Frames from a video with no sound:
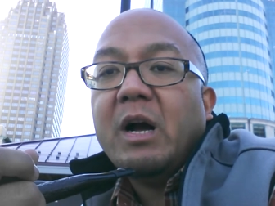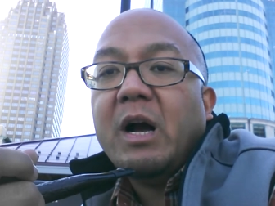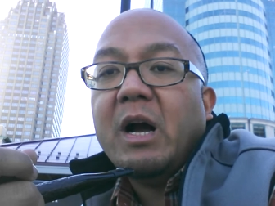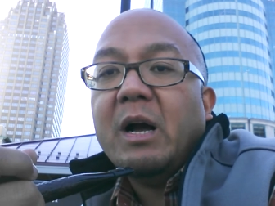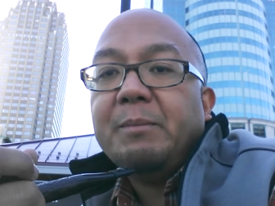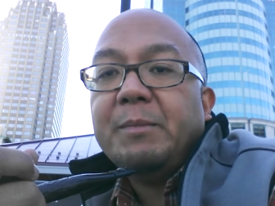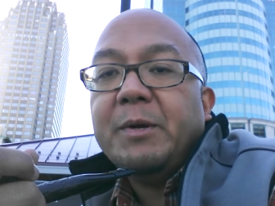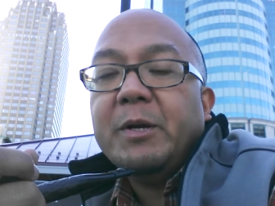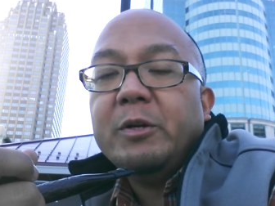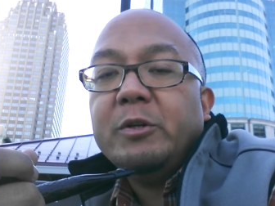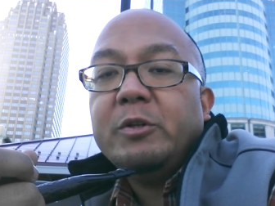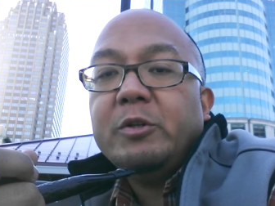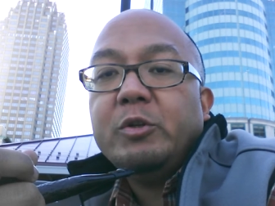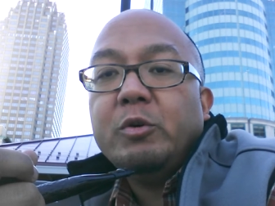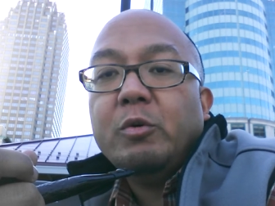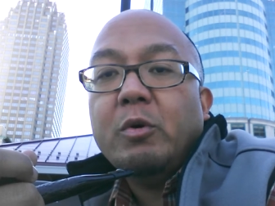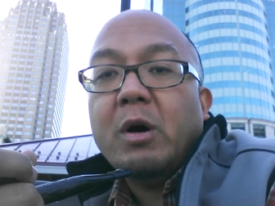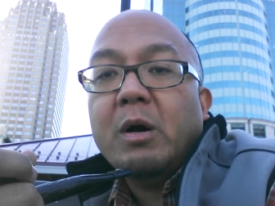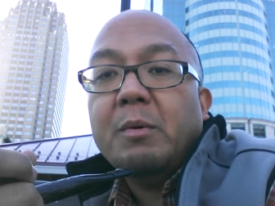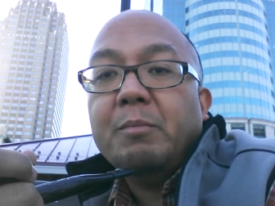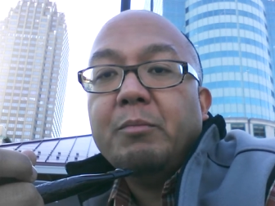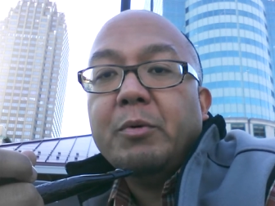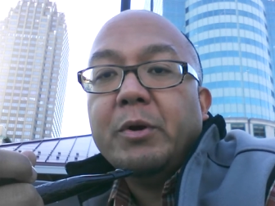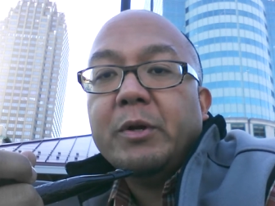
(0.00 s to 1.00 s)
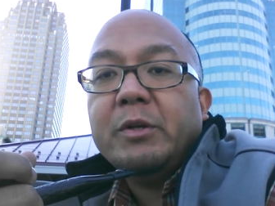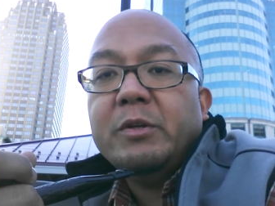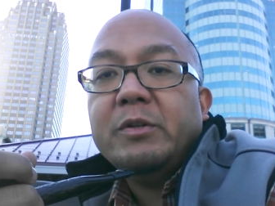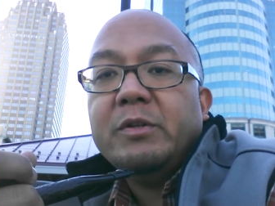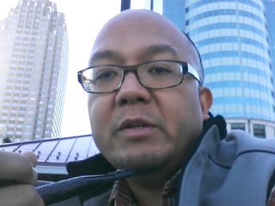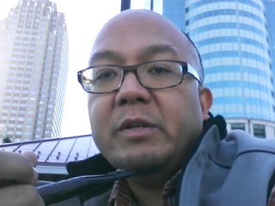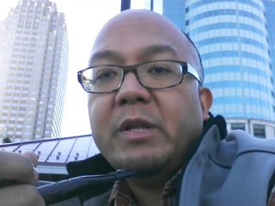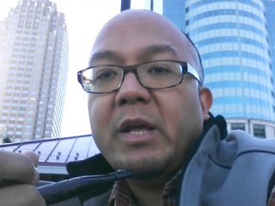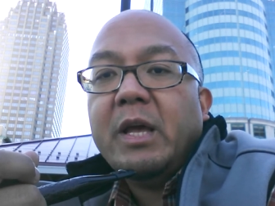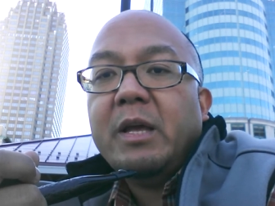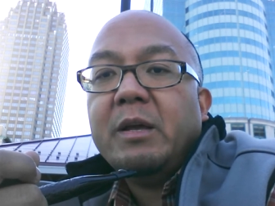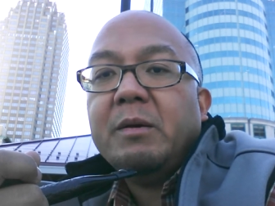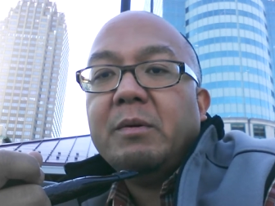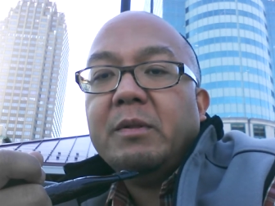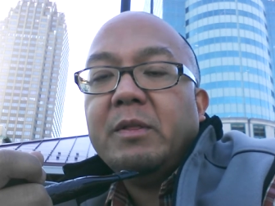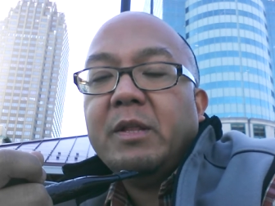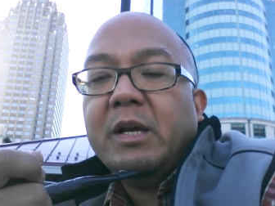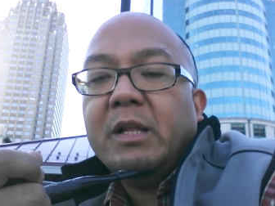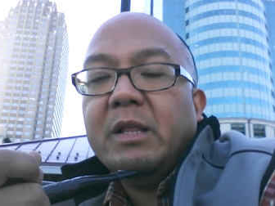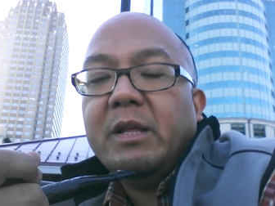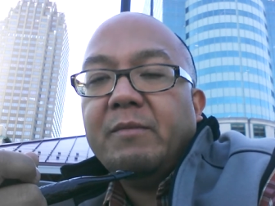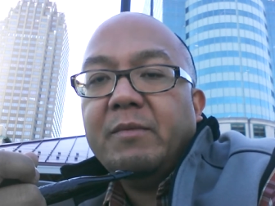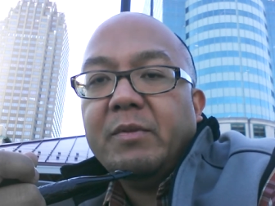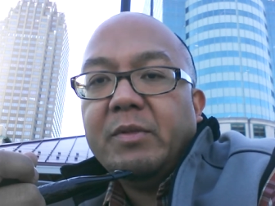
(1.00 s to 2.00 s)
I'm here to uh, bring you today
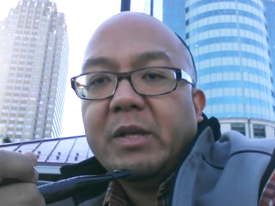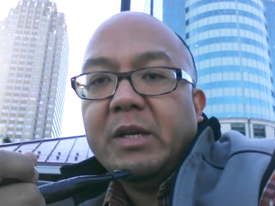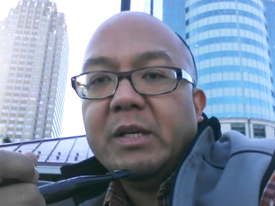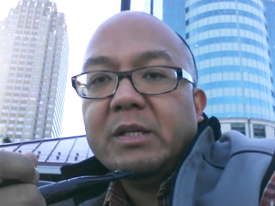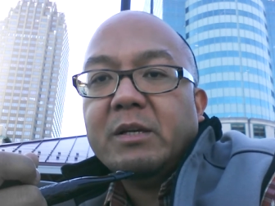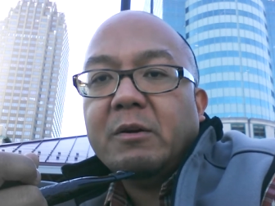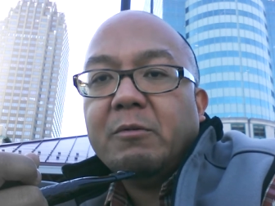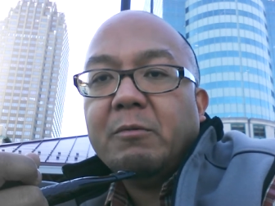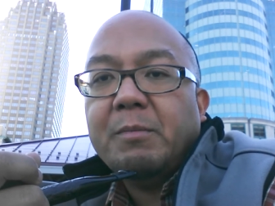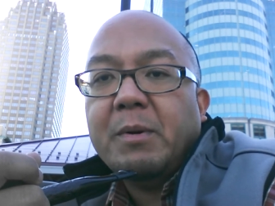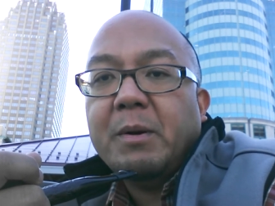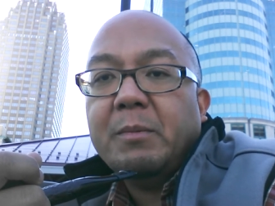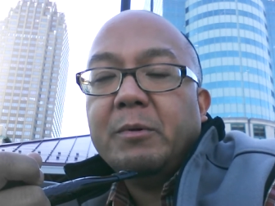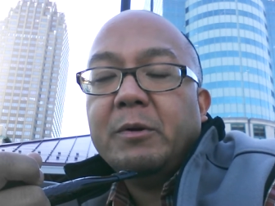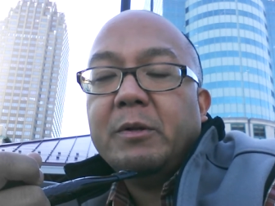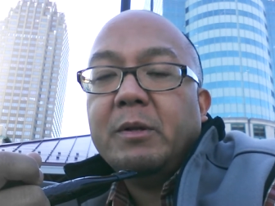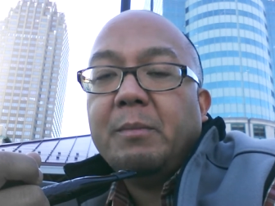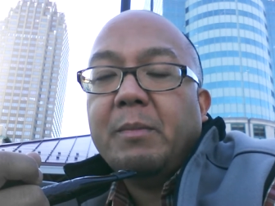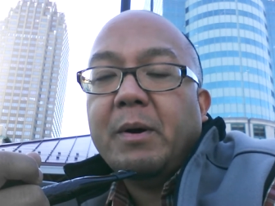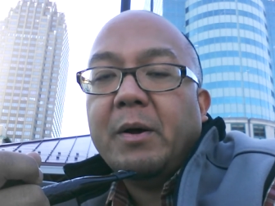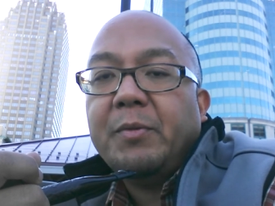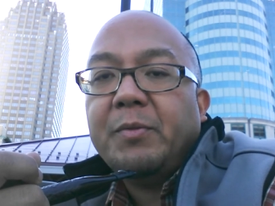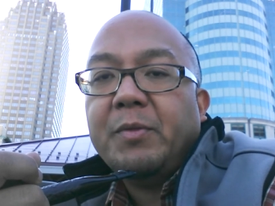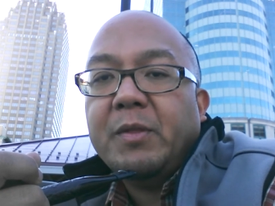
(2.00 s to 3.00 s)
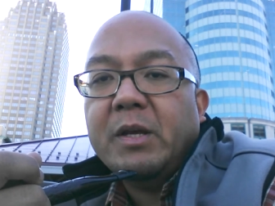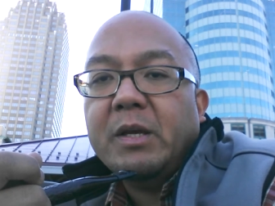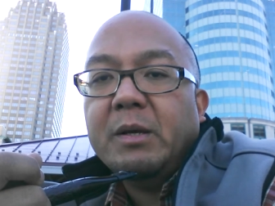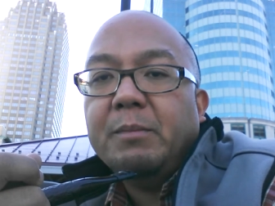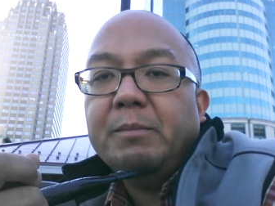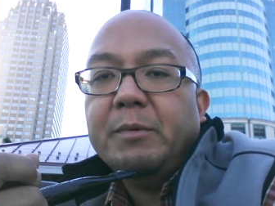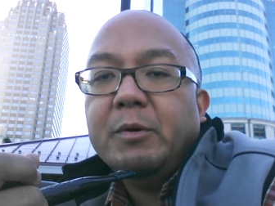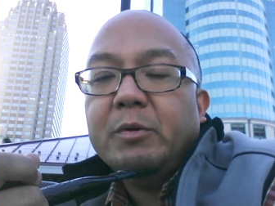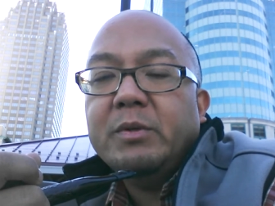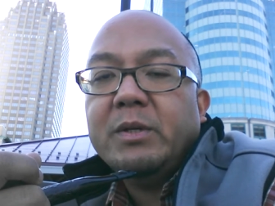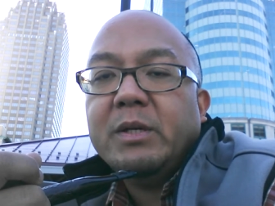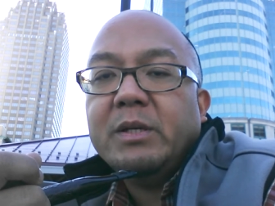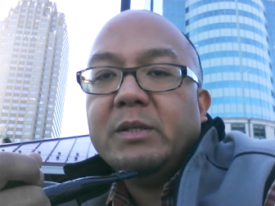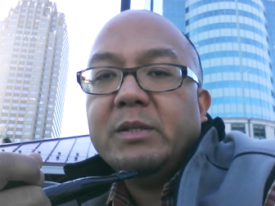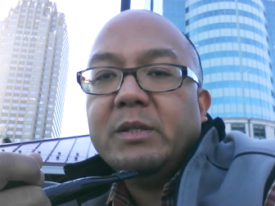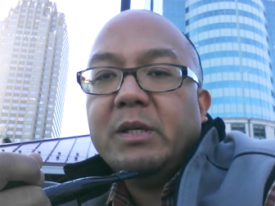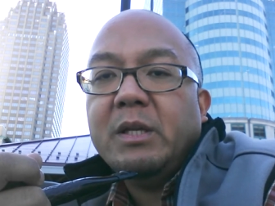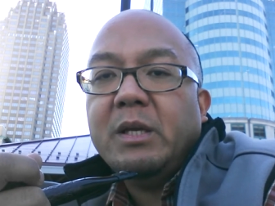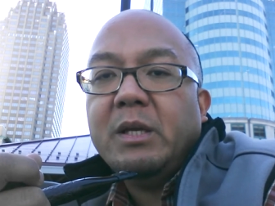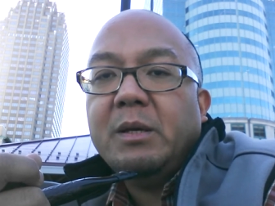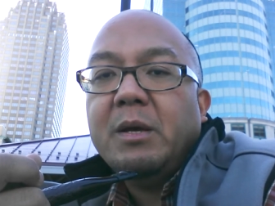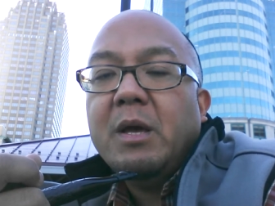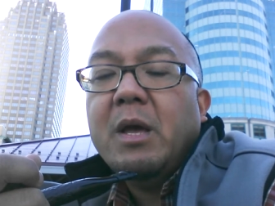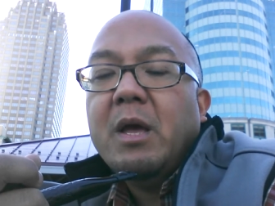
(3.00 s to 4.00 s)
the 11 things I remembered about the Music
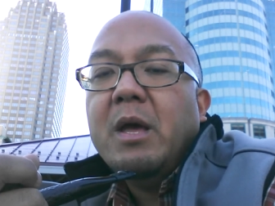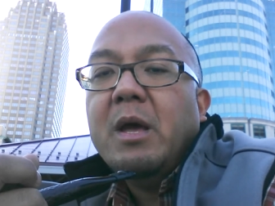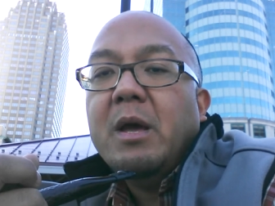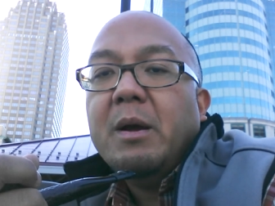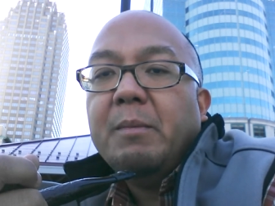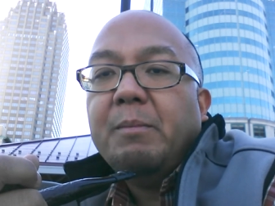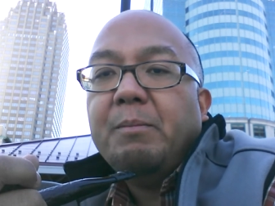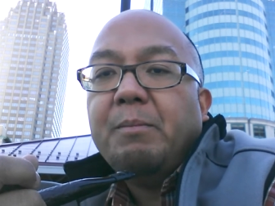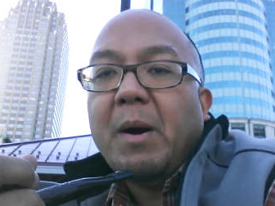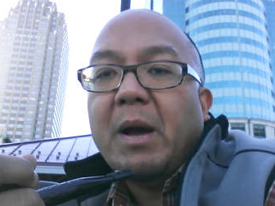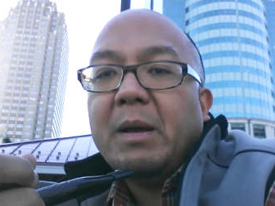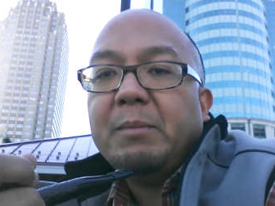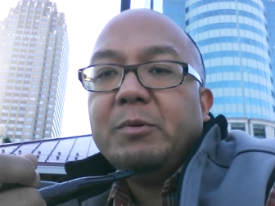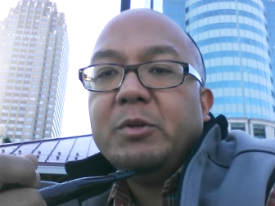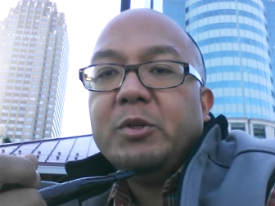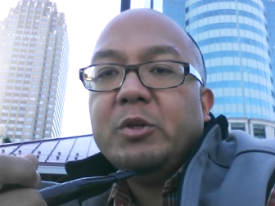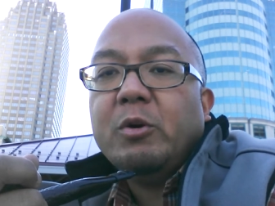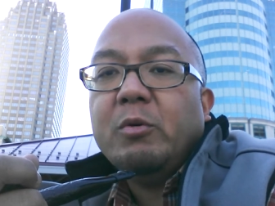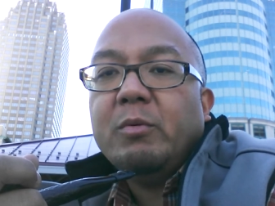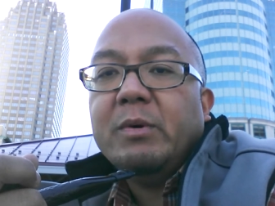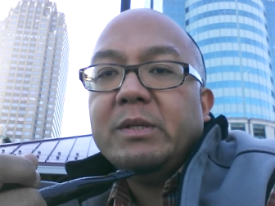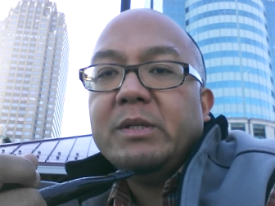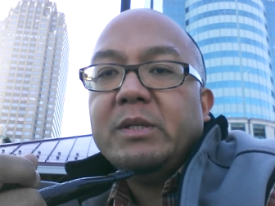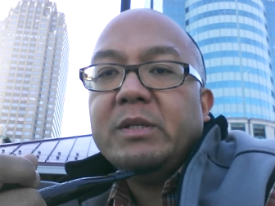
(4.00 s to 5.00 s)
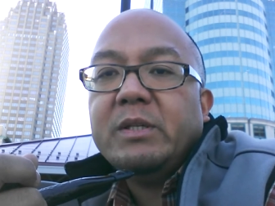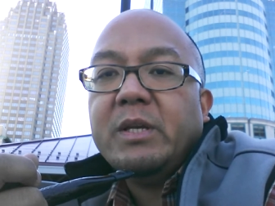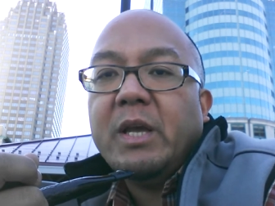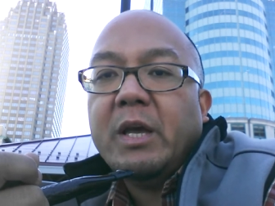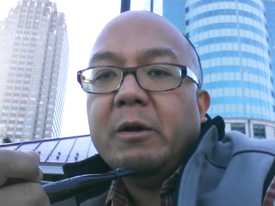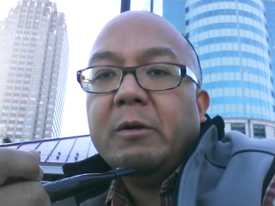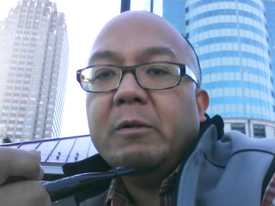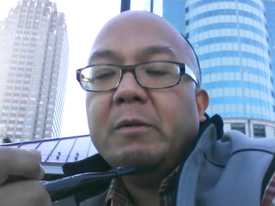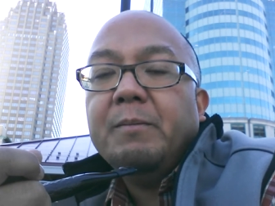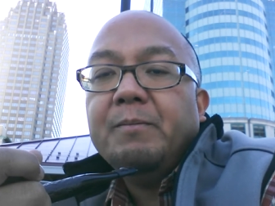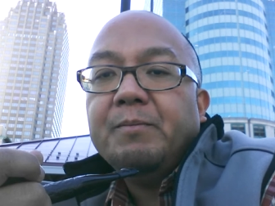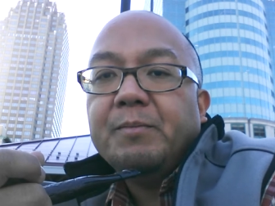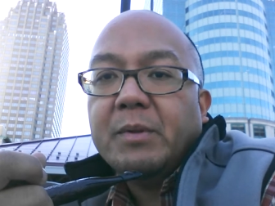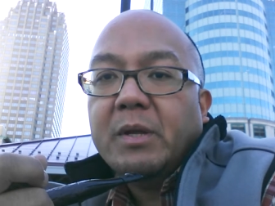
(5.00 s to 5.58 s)
City Pipe Show and Sale.